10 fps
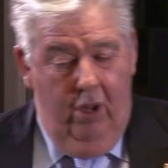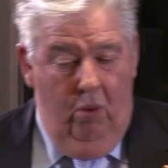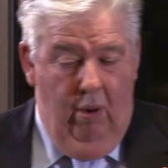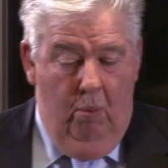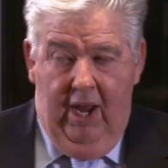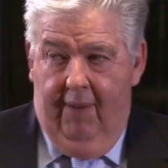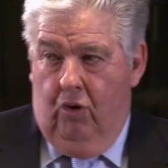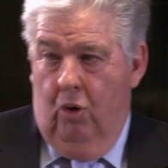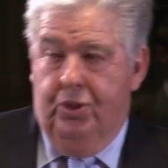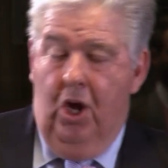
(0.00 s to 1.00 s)
when we have
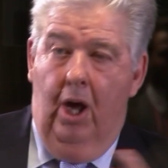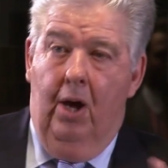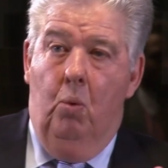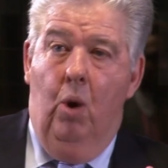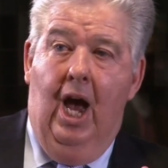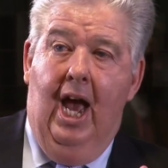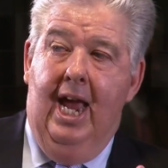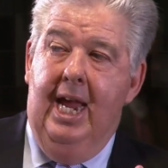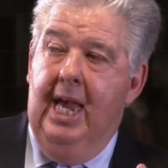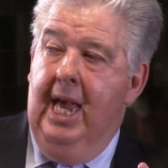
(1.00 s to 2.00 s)
groups going
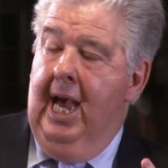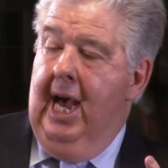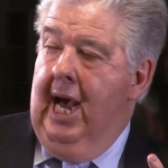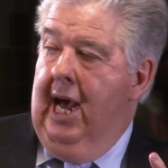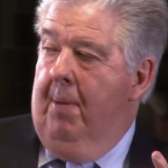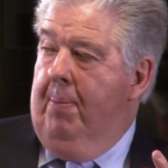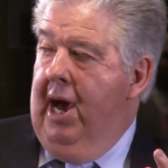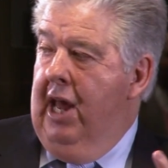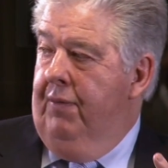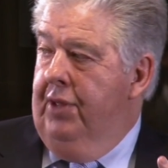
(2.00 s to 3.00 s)
away,
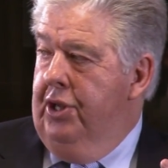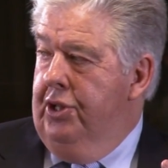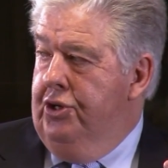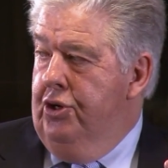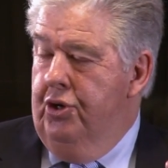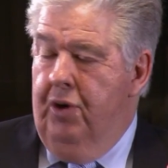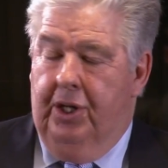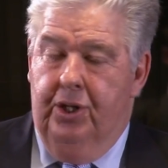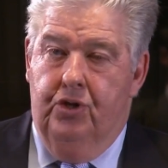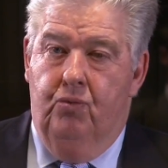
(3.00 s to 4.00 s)
part of the tour
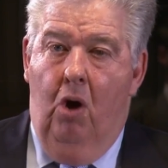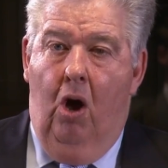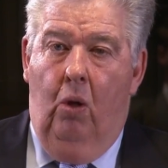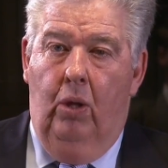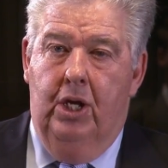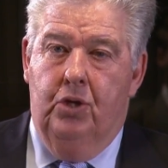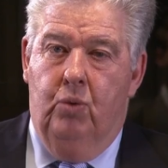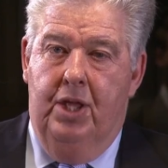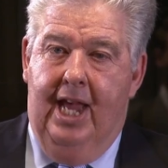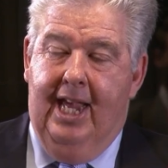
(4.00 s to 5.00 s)
director's role is
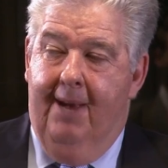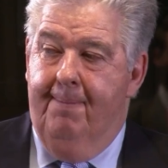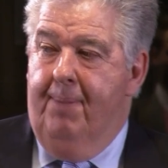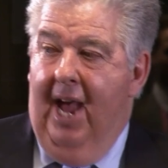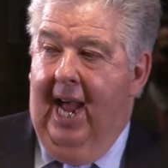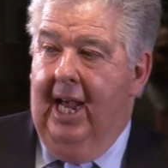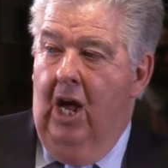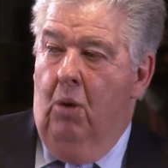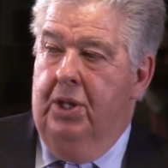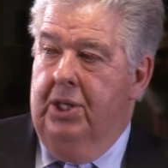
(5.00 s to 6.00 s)
when they come back,
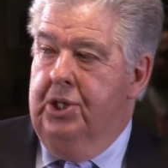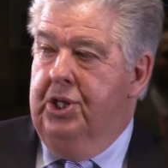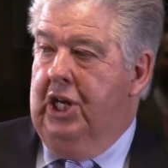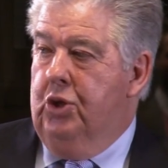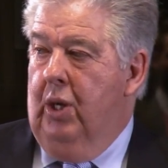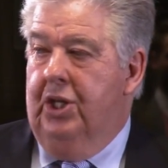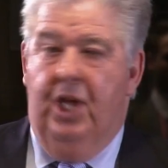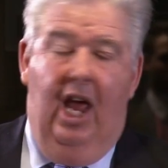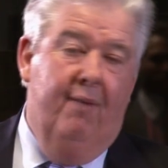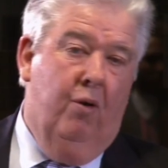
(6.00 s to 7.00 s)
within 6 weeks
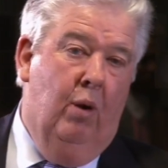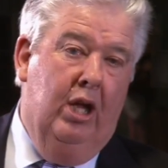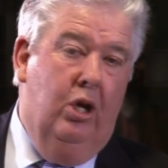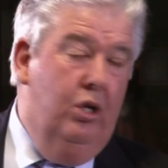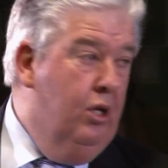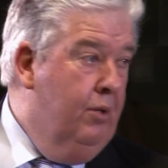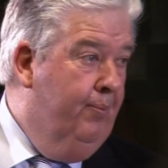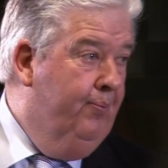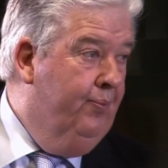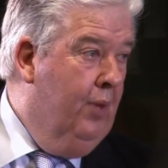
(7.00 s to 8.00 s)
they have a reunion,
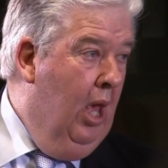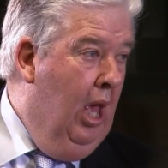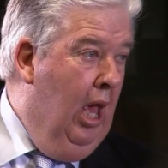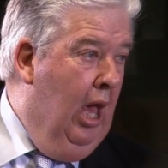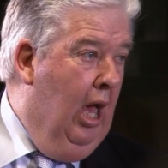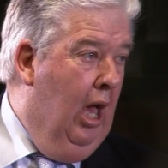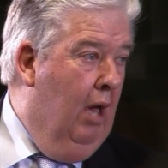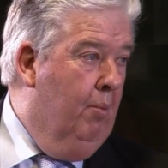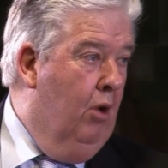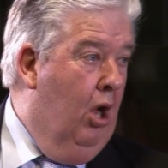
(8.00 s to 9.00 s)

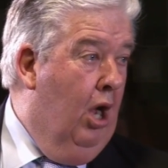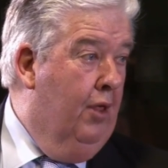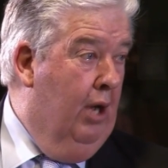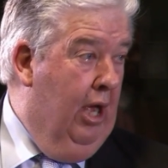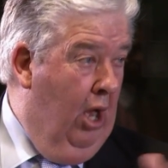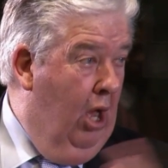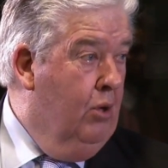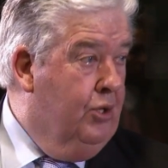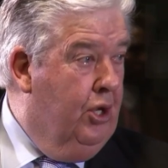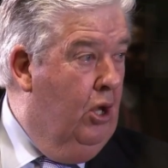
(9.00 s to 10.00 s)
either at a
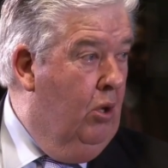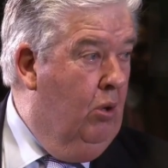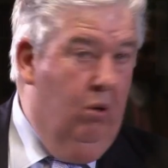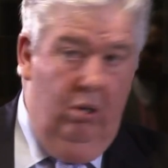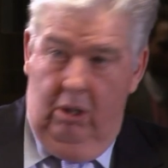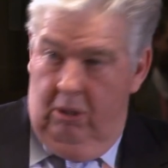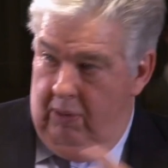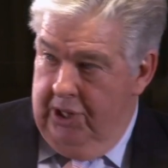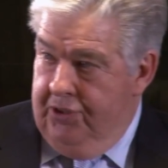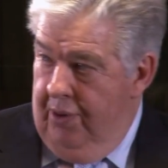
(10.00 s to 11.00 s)
hotel or a
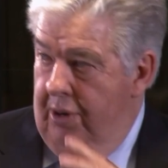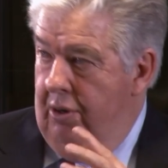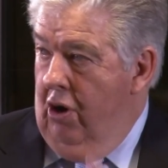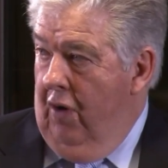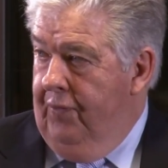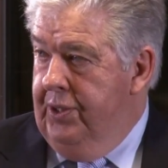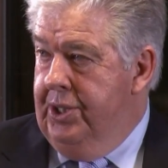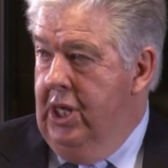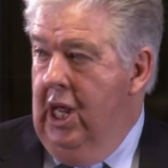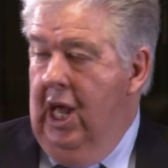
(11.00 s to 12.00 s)
restaurant or an office.
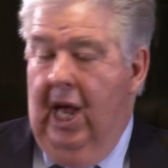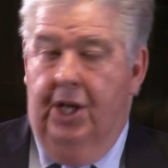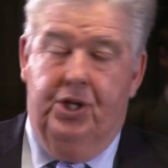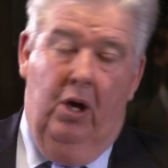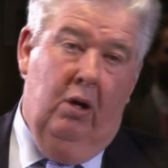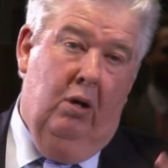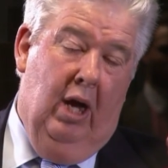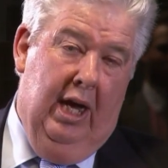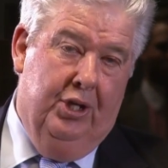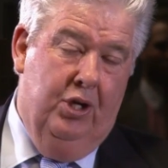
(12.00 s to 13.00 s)
And so
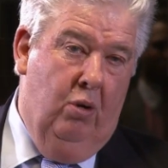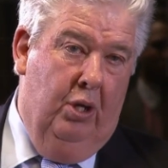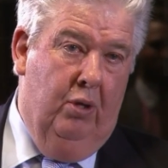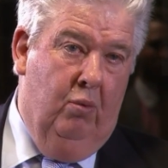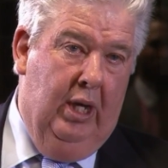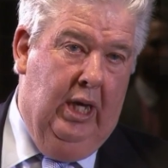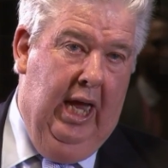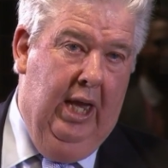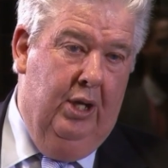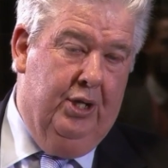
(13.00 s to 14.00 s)
I had 2 on the
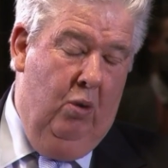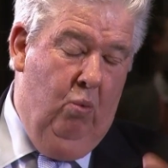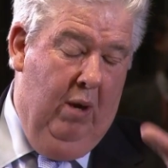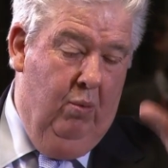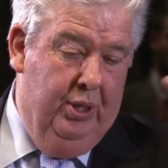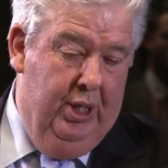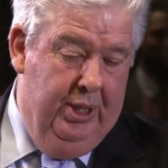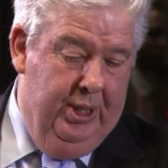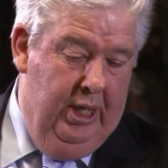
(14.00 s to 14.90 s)
weekend. So one was at